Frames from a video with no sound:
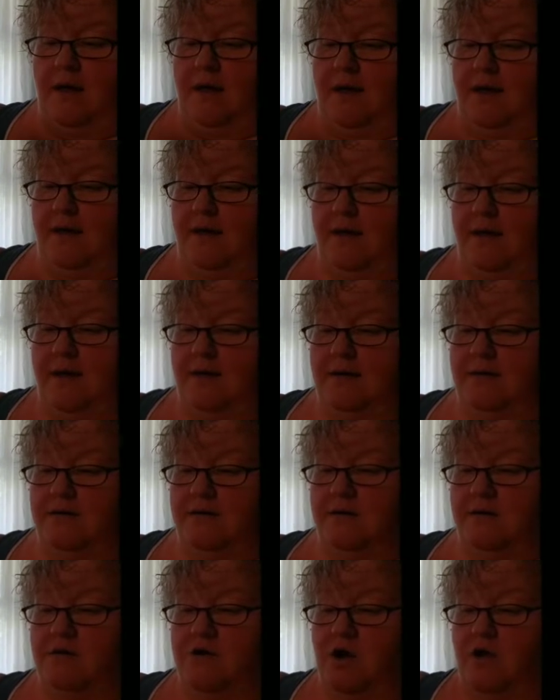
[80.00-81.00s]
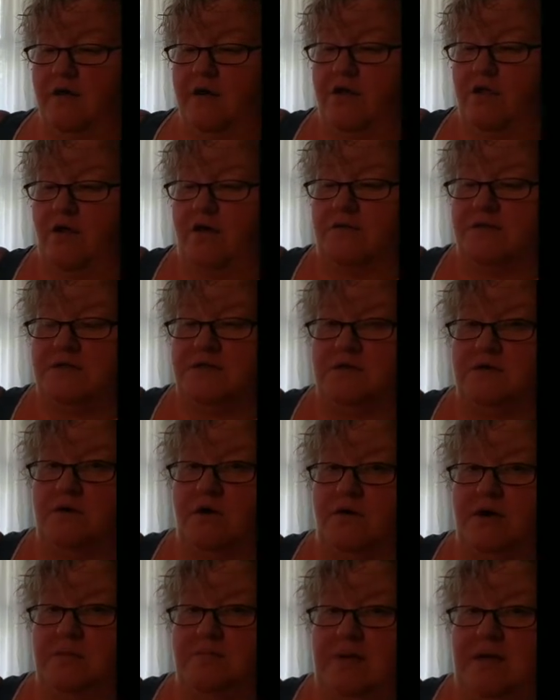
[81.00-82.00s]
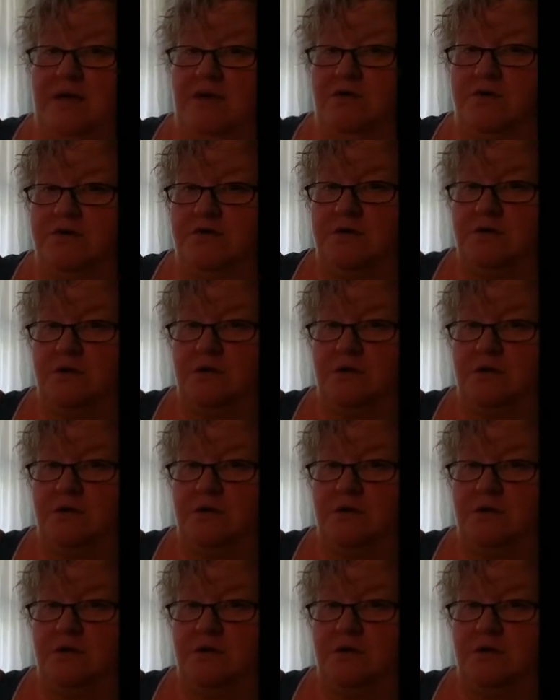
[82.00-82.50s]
and garlic cloves already peeled,